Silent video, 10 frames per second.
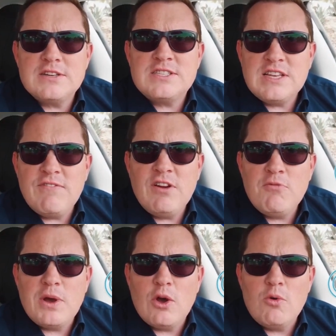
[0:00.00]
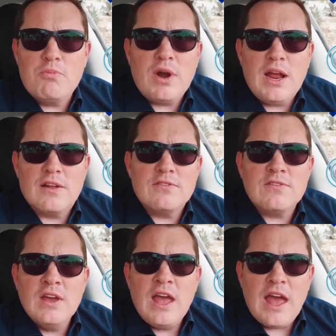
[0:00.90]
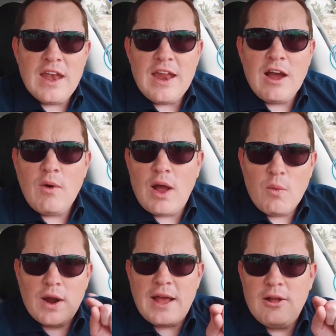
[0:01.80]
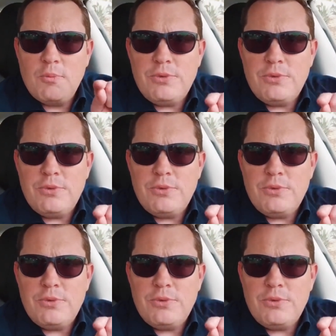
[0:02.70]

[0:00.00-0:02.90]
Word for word: and launched seven of my own brands, and now I want to